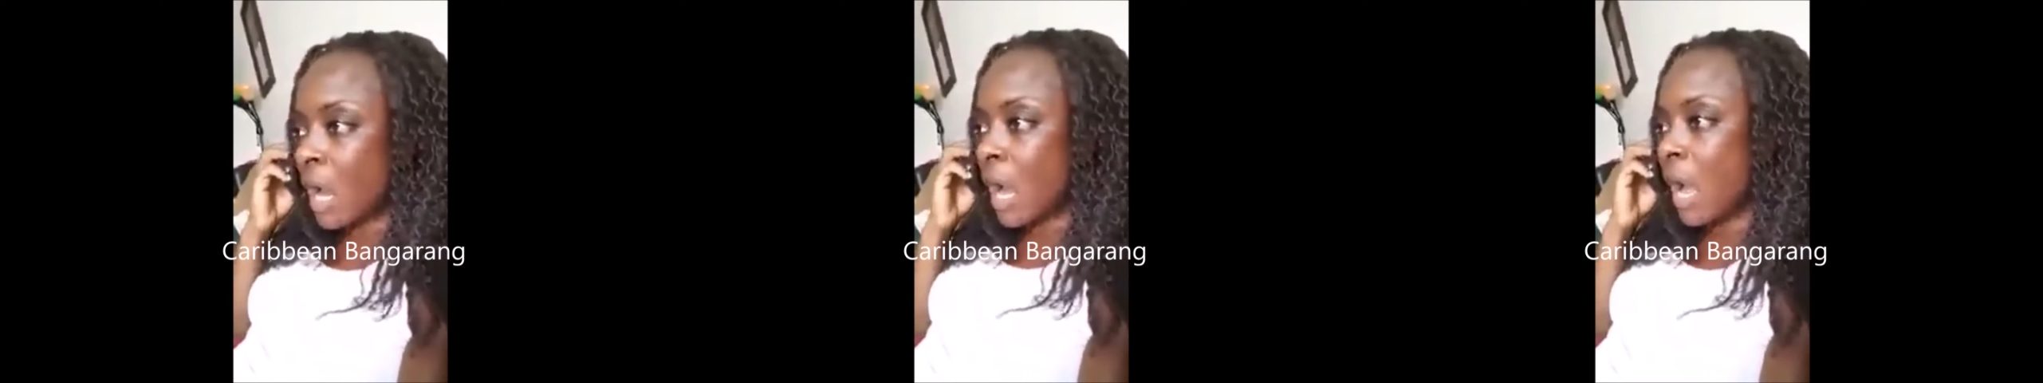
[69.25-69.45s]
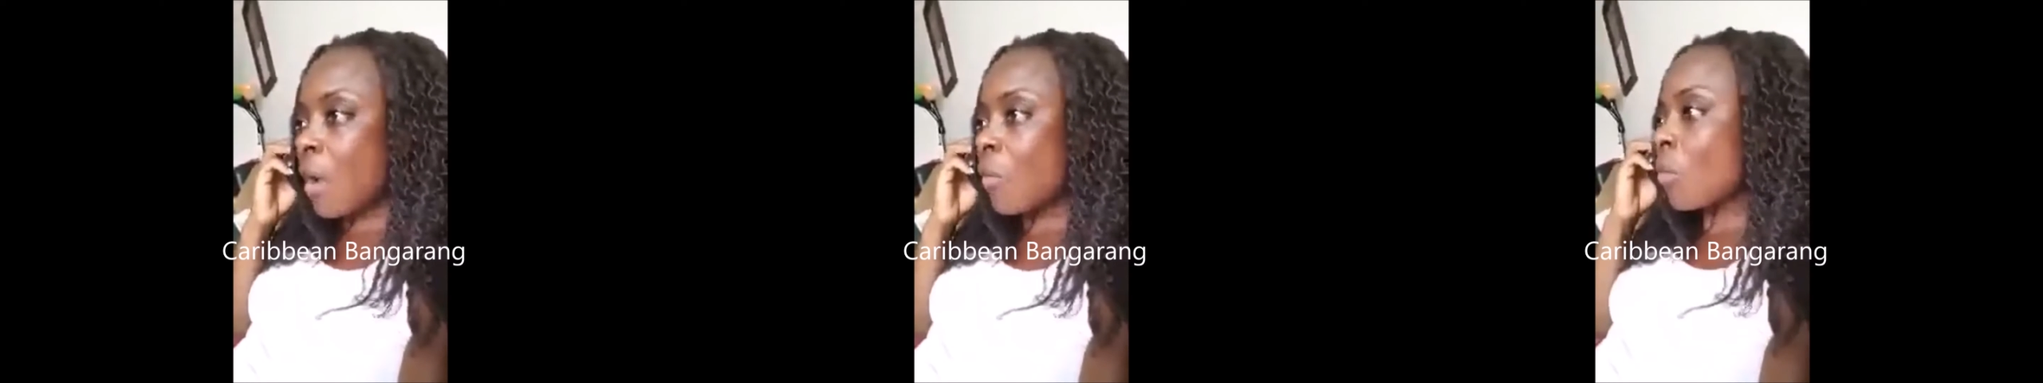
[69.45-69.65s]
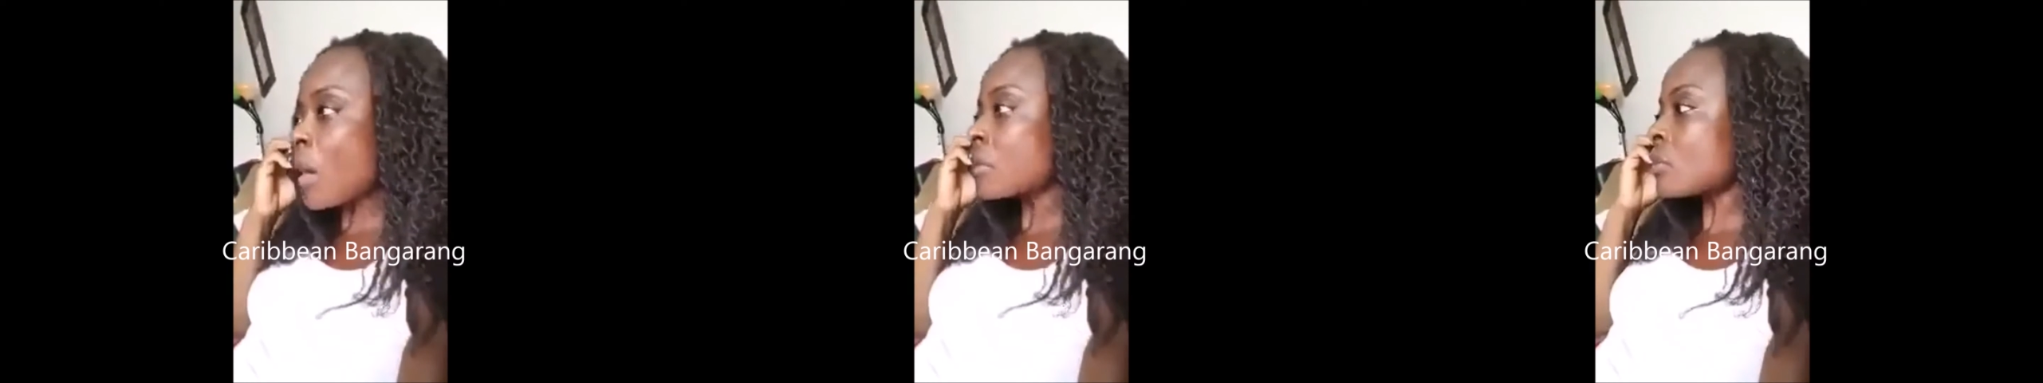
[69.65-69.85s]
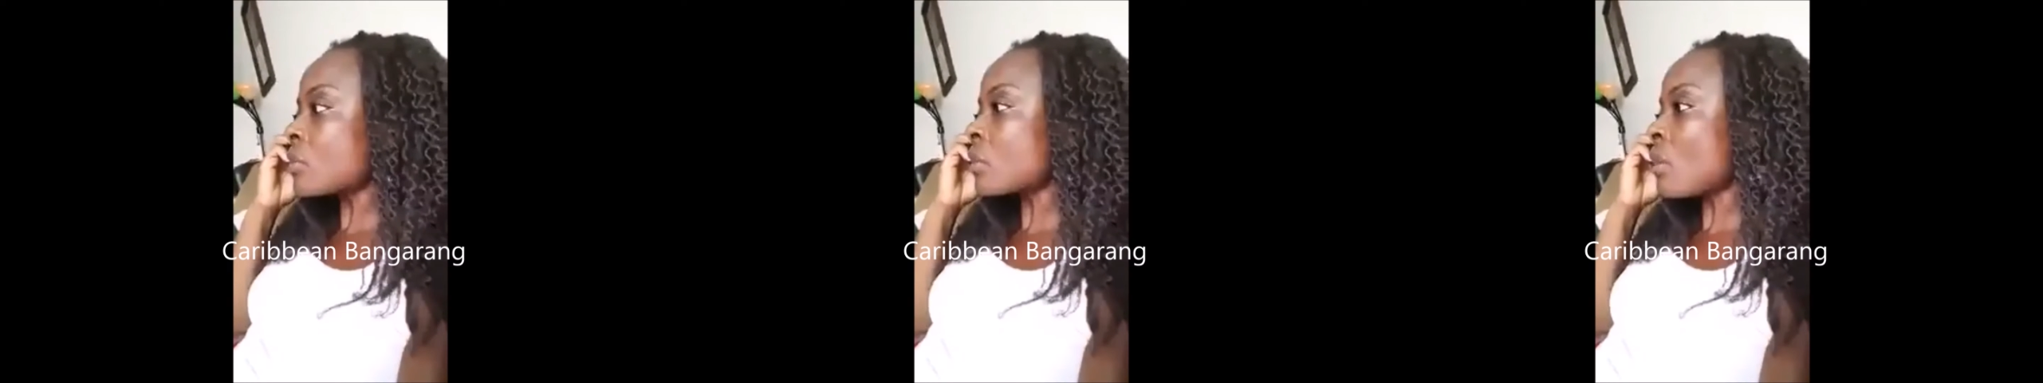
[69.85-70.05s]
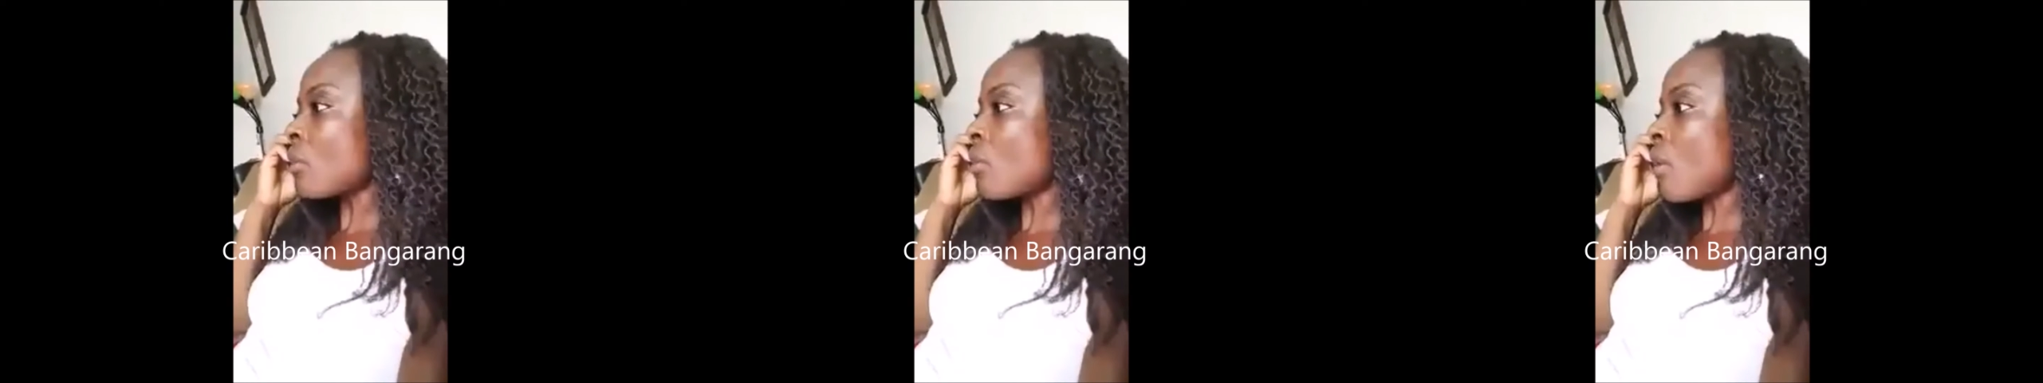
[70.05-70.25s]
I went
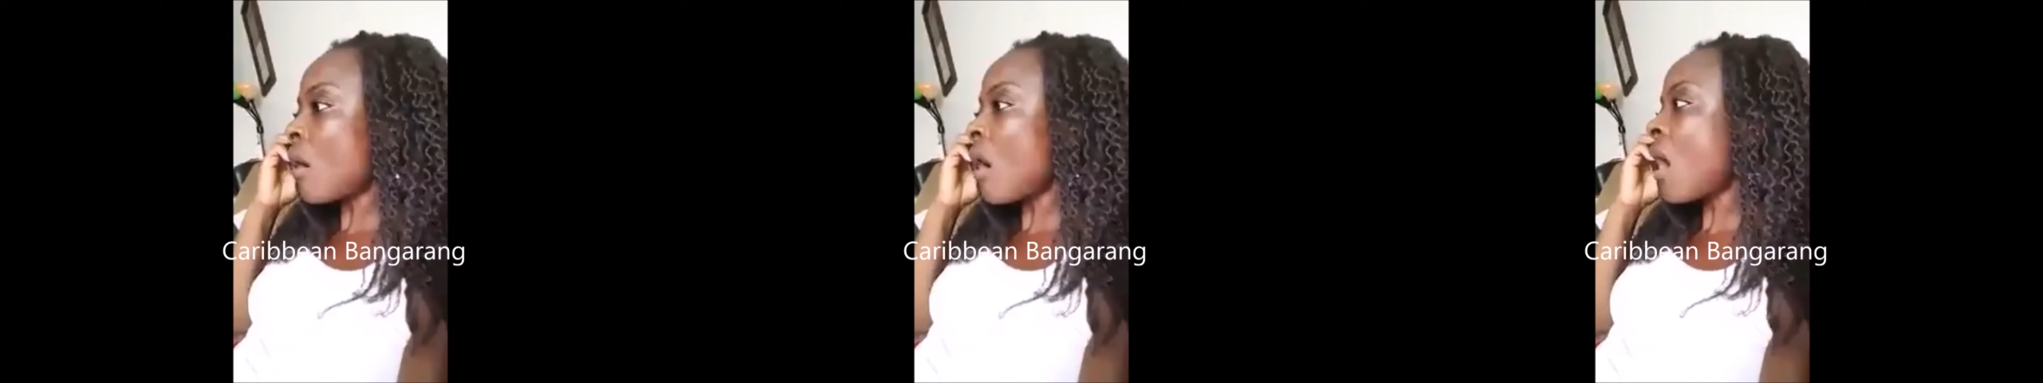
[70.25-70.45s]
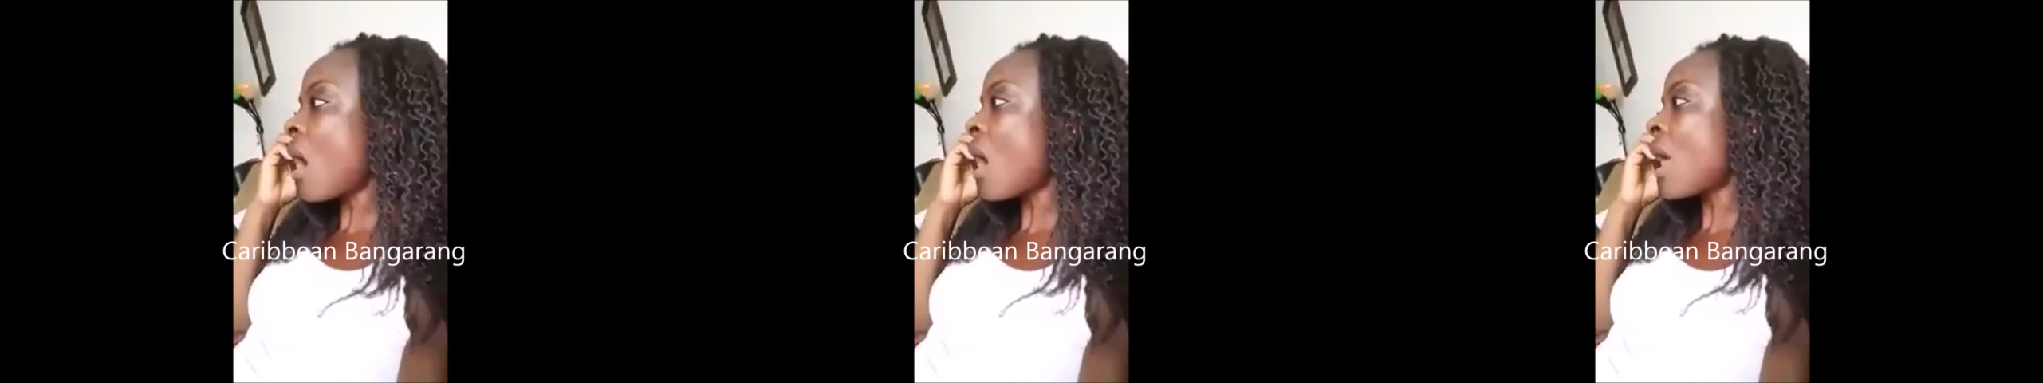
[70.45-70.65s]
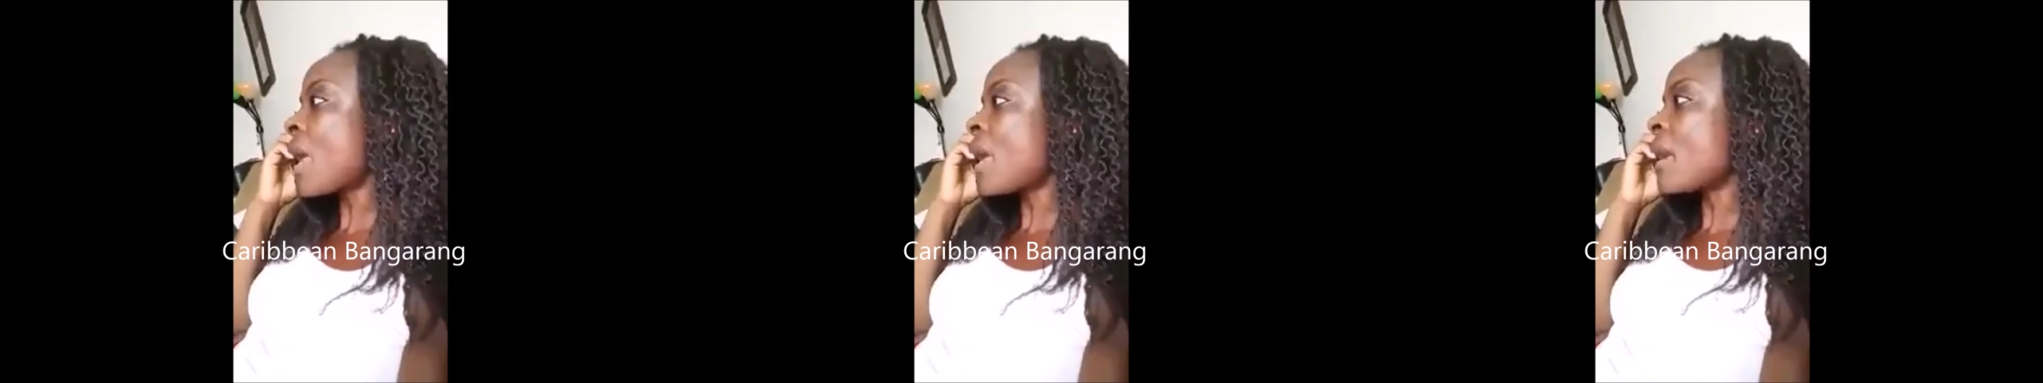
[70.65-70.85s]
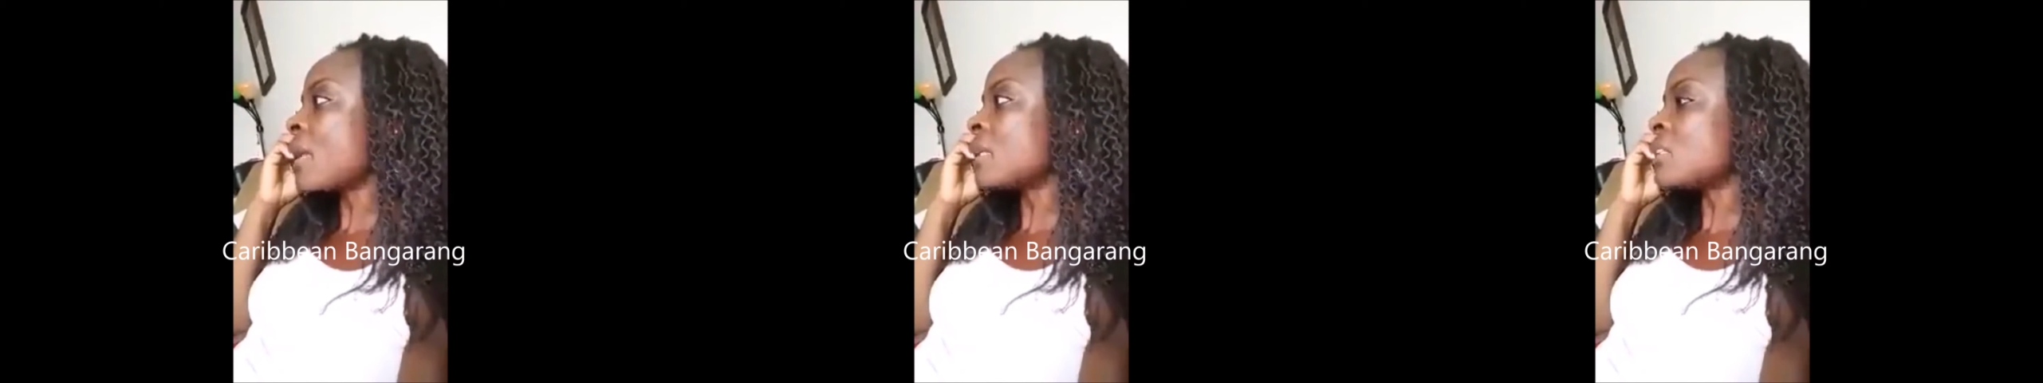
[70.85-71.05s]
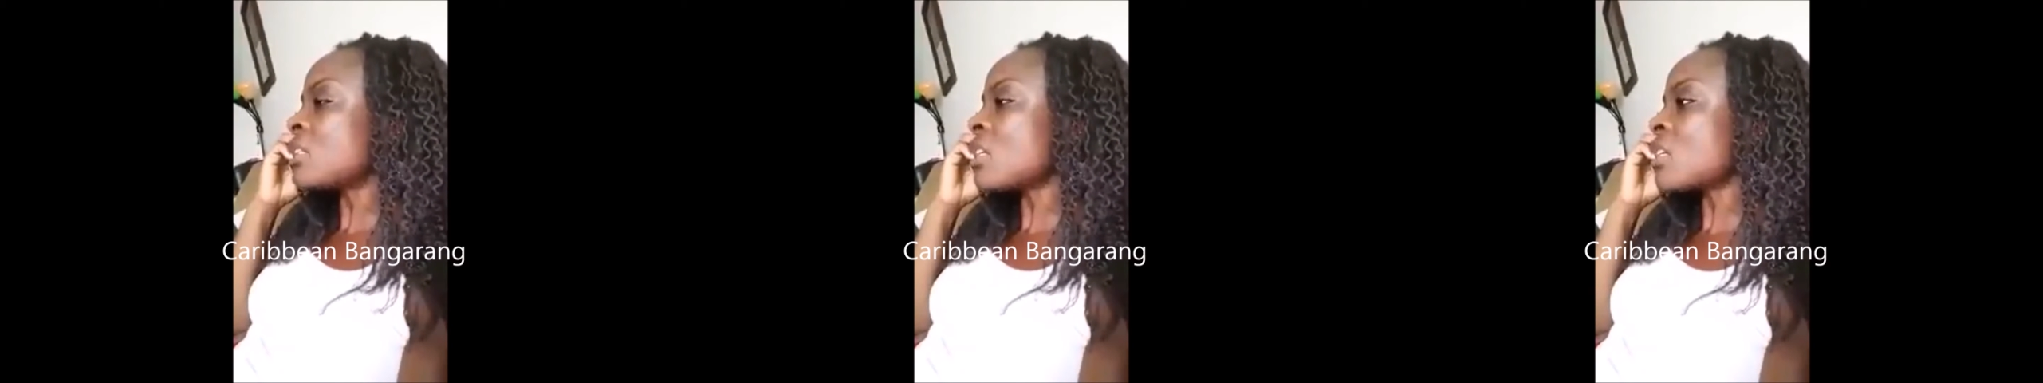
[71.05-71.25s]
to the mall
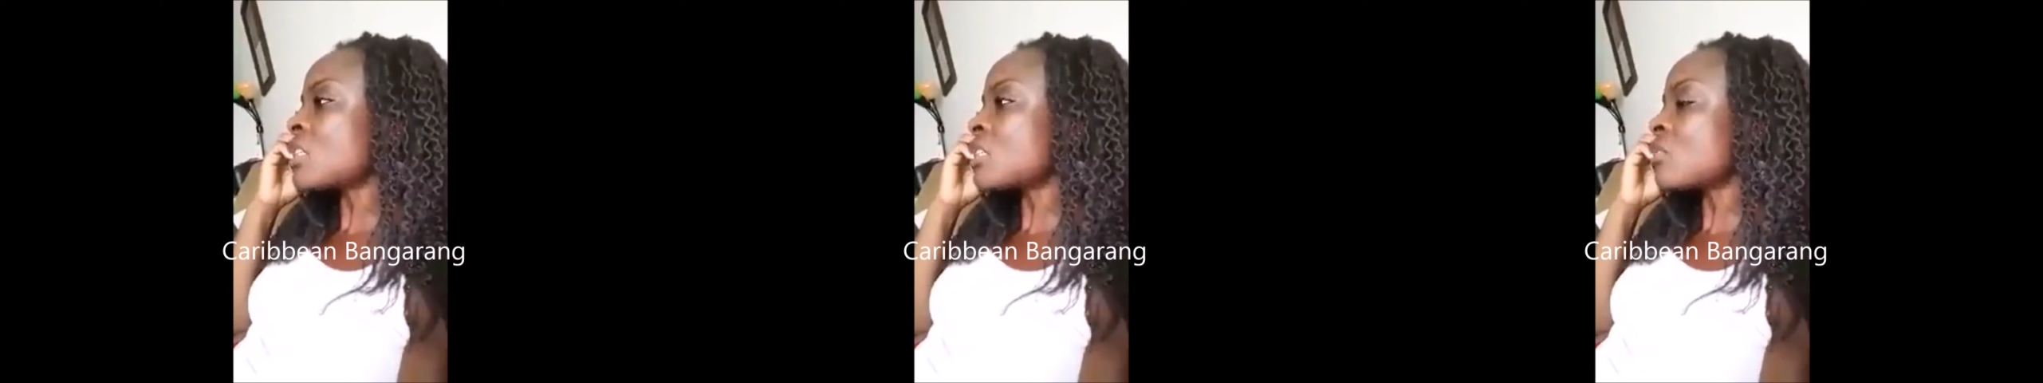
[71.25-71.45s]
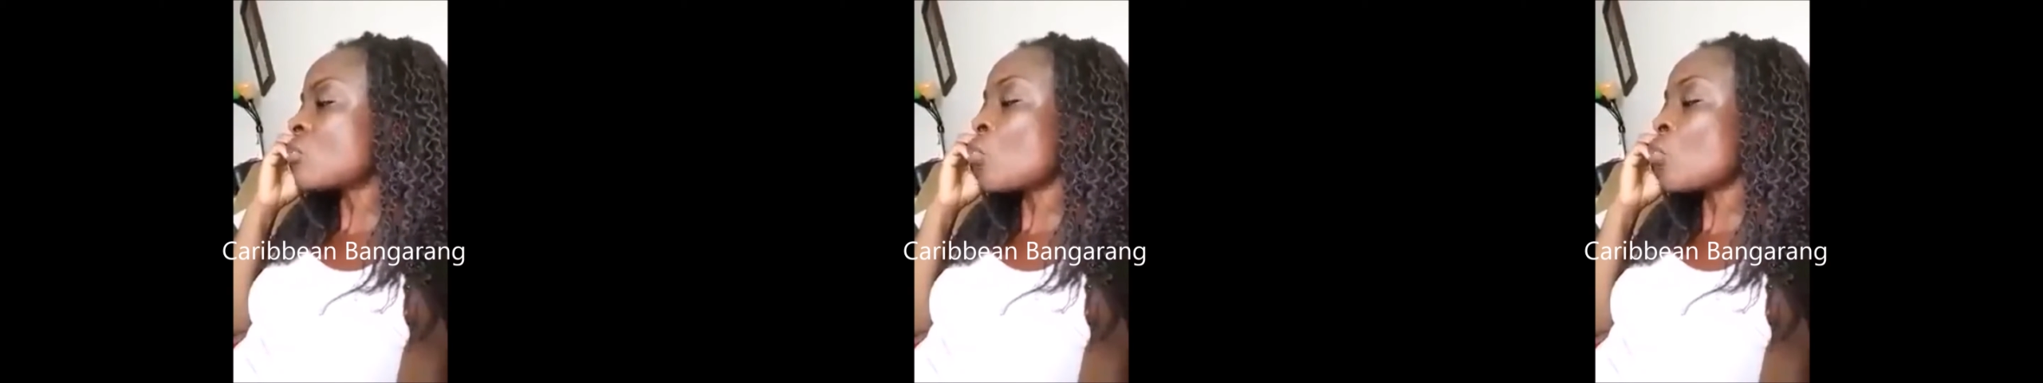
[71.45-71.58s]
and just